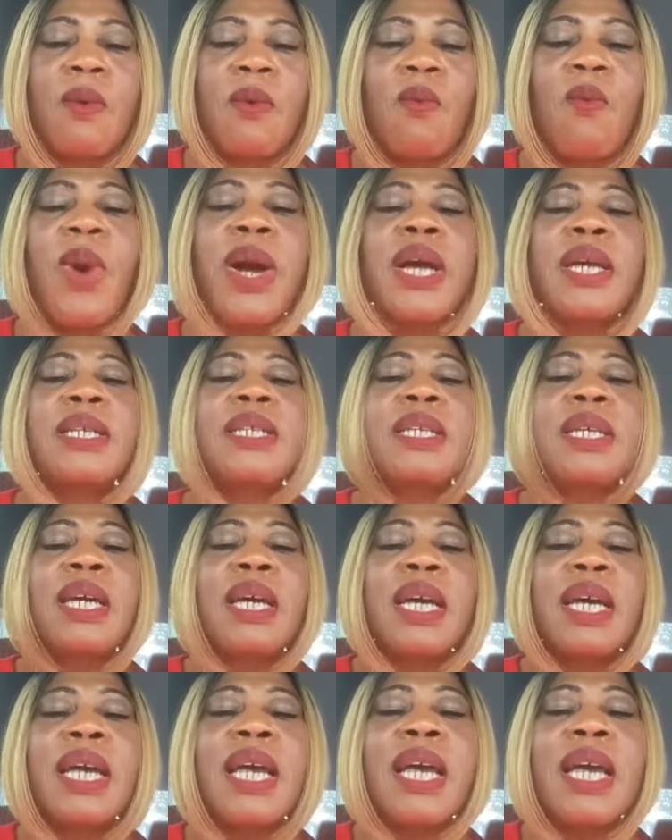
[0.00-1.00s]
When
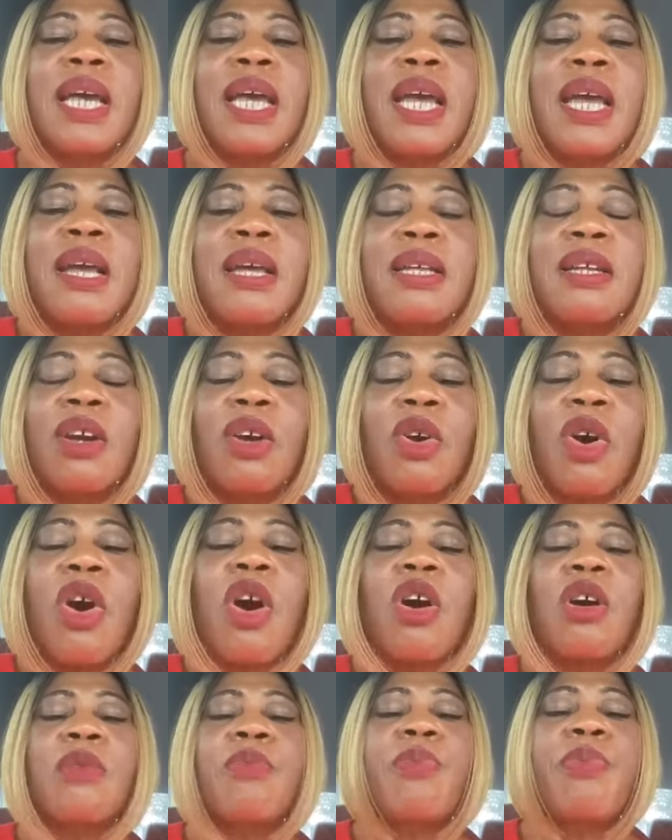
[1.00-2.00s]
uh, uh,
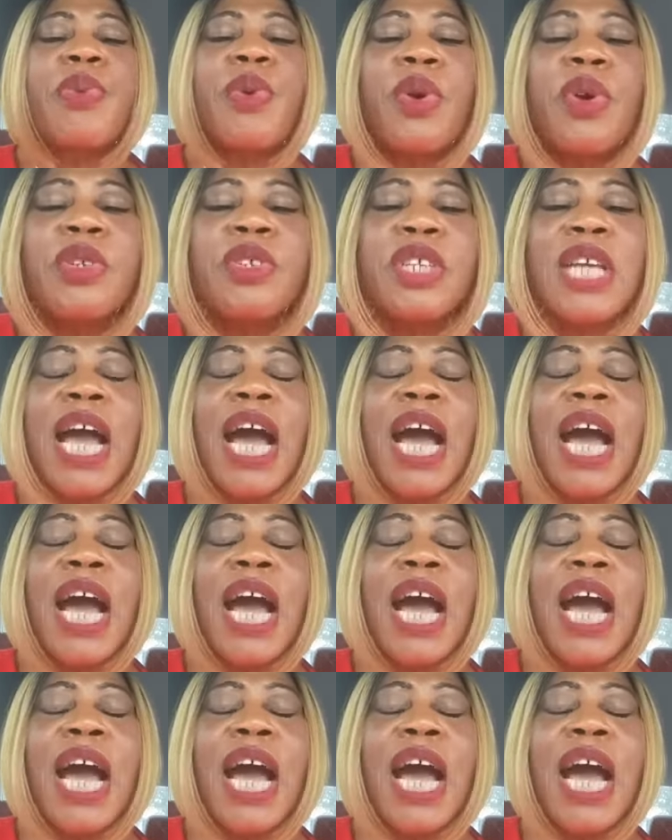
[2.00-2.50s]
God brought